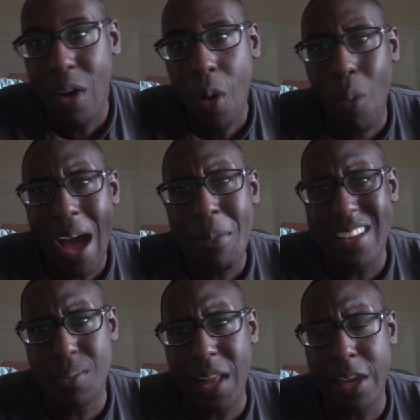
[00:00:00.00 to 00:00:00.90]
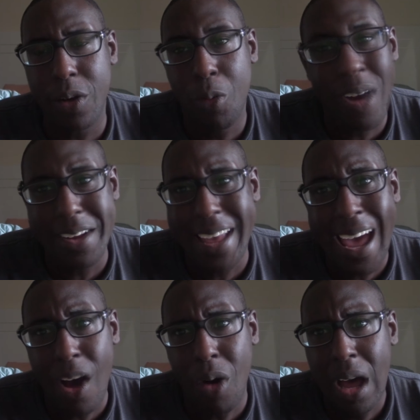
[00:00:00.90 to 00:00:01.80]
Why am I smiling right
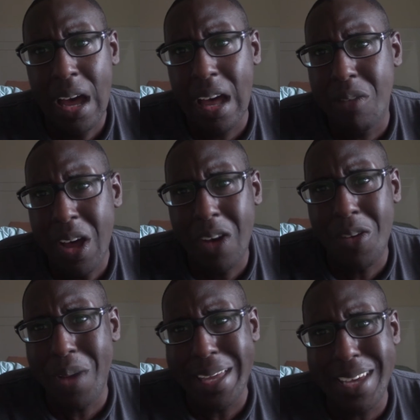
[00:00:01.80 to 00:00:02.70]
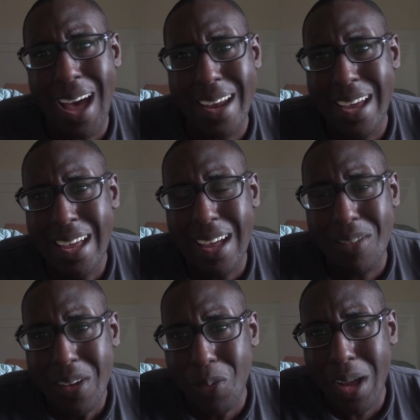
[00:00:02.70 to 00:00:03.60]
now? Oh my God.
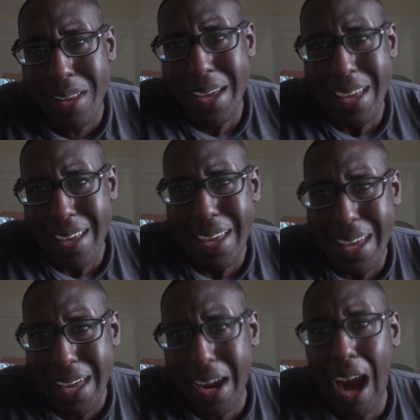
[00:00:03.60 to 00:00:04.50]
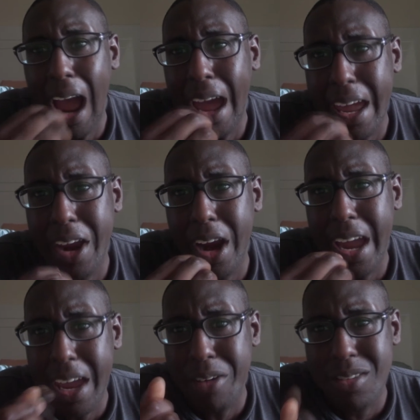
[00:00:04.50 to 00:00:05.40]
Well,
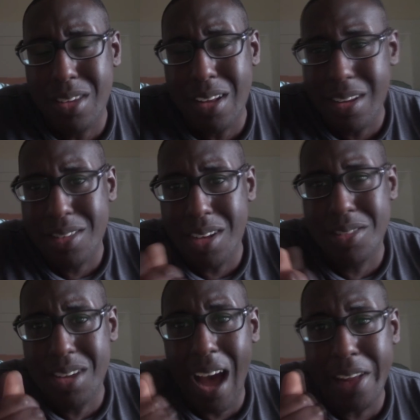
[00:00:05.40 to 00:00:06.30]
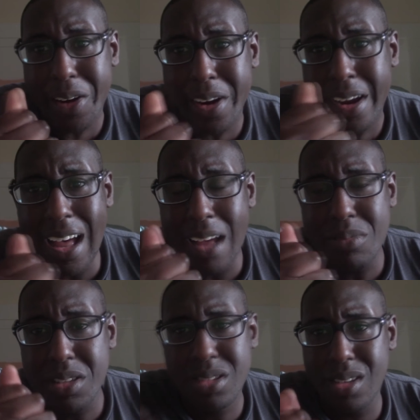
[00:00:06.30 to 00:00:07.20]
here's the dollar.
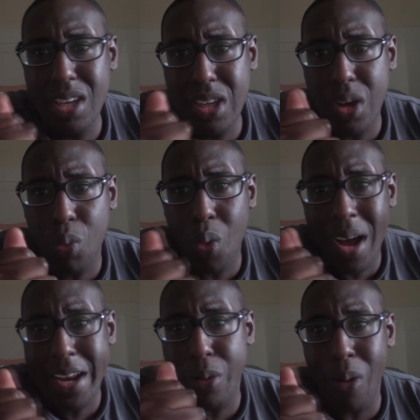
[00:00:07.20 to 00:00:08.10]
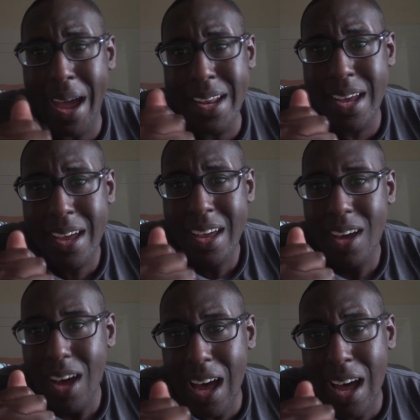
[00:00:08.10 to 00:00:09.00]
You want it, right?
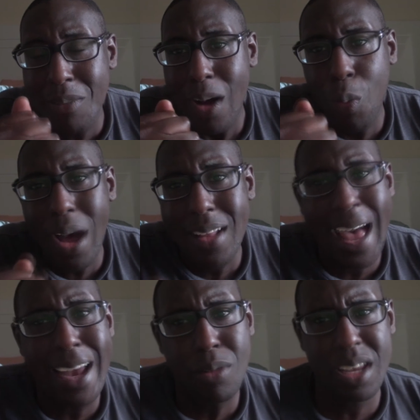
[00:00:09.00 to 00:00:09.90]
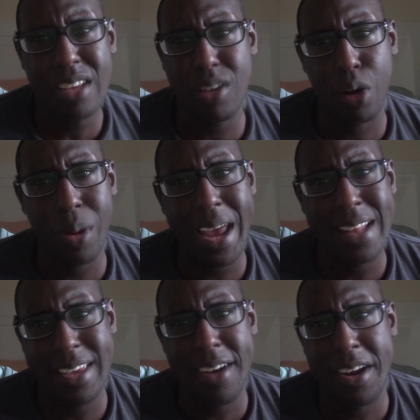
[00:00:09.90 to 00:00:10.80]
Well, I don't think it's a great
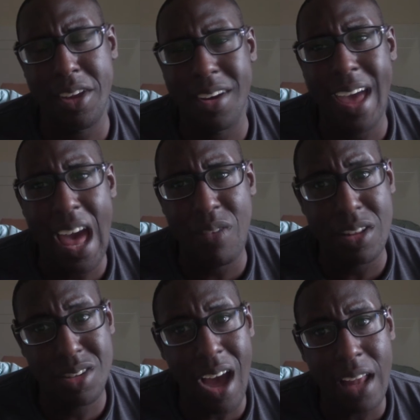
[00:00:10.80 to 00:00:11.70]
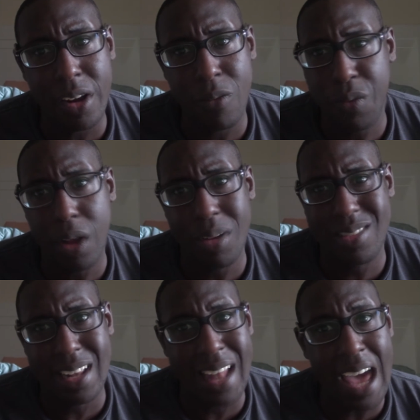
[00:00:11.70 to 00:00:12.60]
idea that you're gonna have a dollar filled with
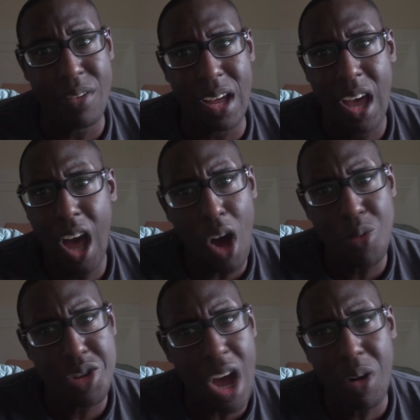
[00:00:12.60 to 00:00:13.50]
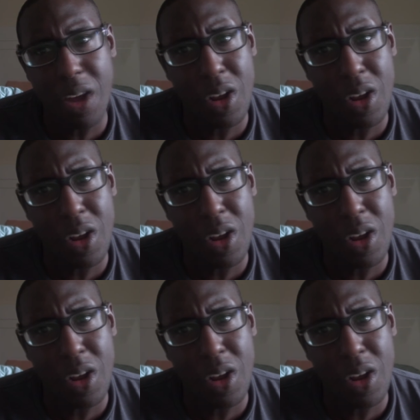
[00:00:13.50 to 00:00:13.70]
saliva. Oh, no.